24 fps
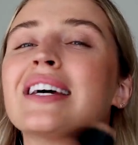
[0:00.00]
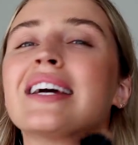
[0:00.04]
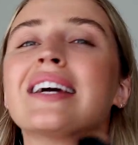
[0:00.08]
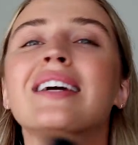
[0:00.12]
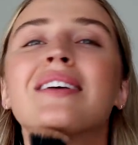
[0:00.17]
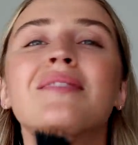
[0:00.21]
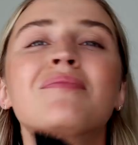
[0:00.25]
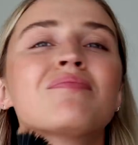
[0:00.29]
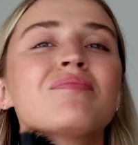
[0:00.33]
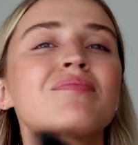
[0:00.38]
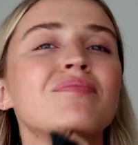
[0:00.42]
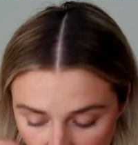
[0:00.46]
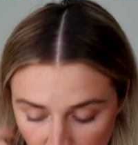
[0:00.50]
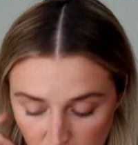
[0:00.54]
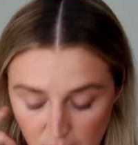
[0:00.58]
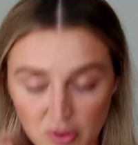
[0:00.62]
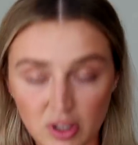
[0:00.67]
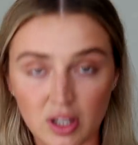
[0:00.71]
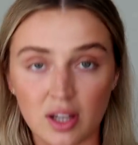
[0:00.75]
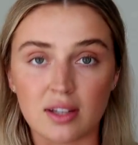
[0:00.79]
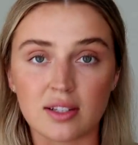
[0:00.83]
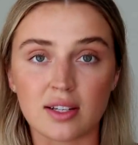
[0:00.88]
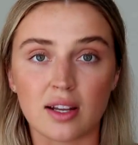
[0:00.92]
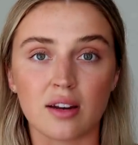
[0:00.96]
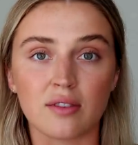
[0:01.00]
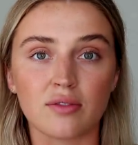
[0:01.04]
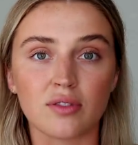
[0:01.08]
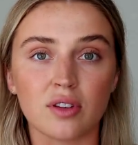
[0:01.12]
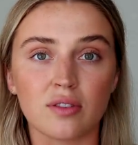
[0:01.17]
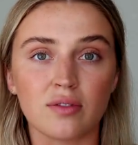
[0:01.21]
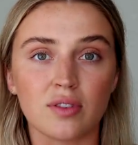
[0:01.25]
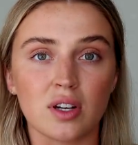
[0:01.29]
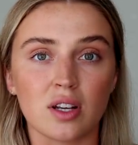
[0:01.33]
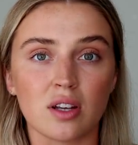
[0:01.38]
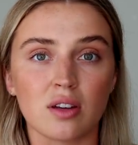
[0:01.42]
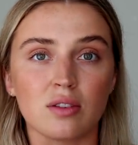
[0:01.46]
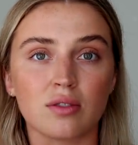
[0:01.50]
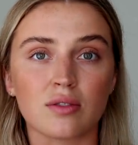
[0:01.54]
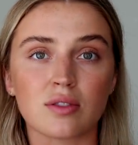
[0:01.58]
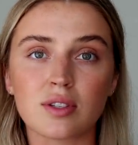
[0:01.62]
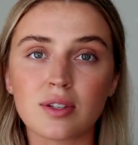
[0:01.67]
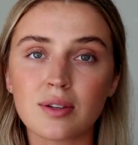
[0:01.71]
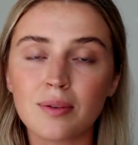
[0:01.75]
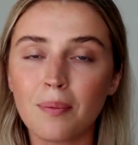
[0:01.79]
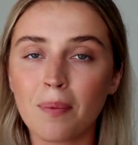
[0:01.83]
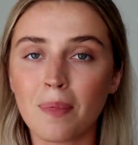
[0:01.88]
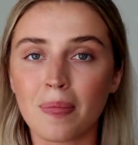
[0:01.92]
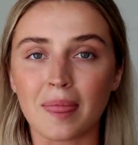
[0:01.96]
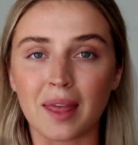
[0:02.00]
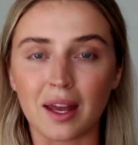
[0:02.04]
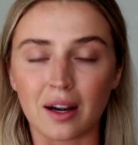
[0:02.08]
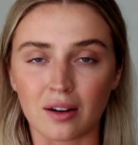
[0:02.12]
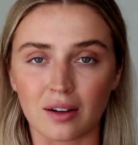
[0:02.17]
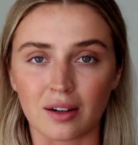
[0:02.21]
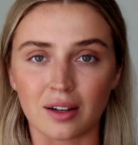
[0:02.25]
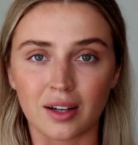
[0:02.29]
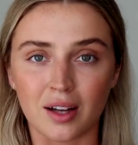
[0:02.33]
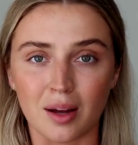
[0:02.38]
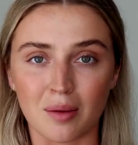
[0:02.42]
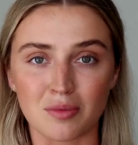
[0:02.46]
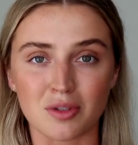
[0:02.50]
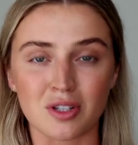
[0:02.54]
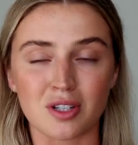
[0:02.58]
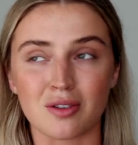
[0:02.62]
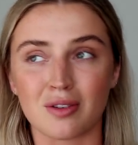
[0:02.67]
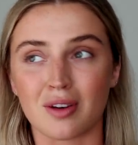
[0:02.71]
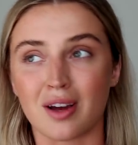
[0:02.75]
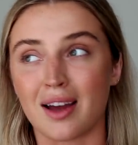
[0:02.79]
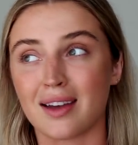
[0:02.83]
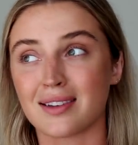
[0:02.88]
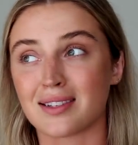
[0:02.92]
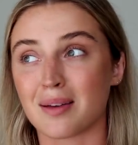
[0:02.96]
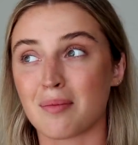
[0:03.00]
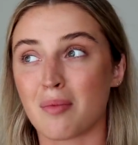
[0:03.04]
And I'm really excited for the videos that are gonna come to you guys.